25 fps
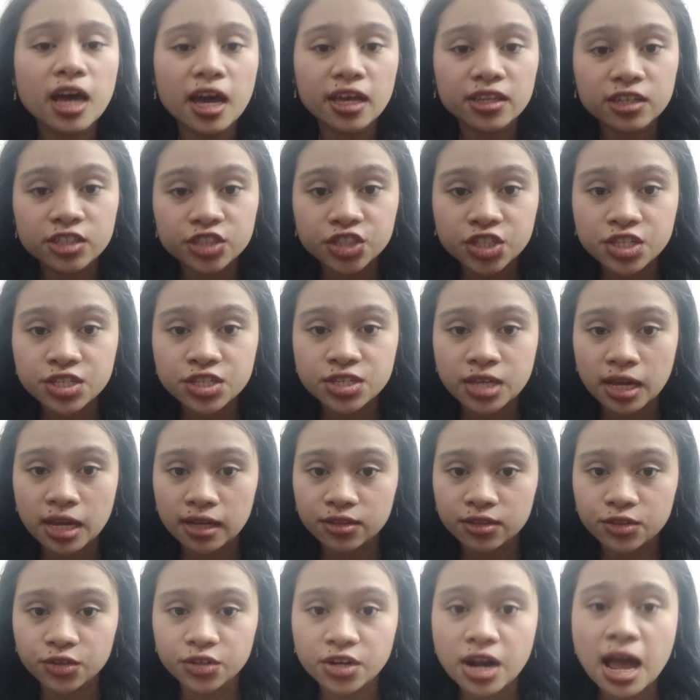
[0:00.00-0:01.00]
energy
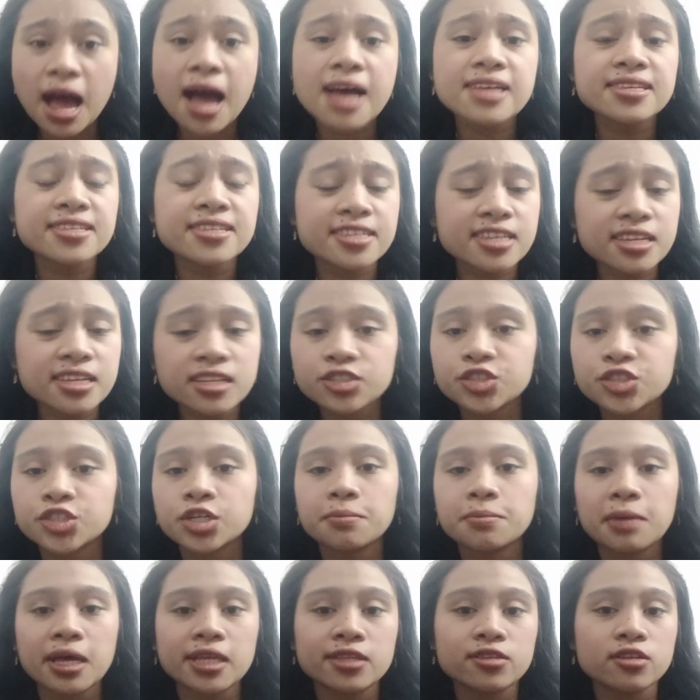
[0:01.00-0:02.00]
sector has seen
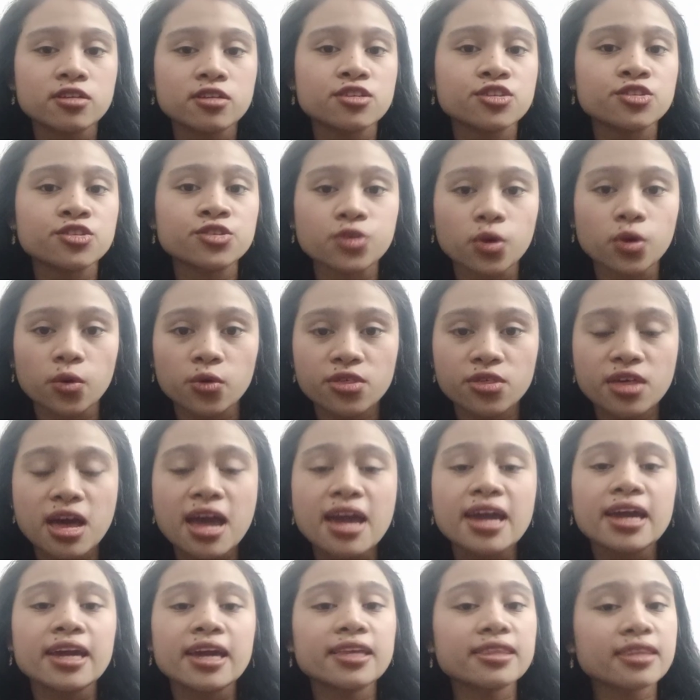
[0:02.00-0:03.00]
tremendous growth
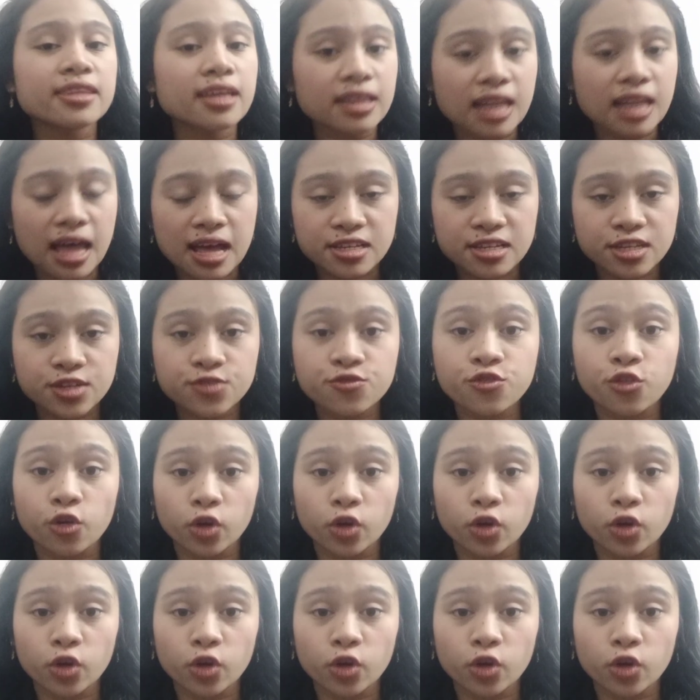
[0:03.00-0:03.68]
in the last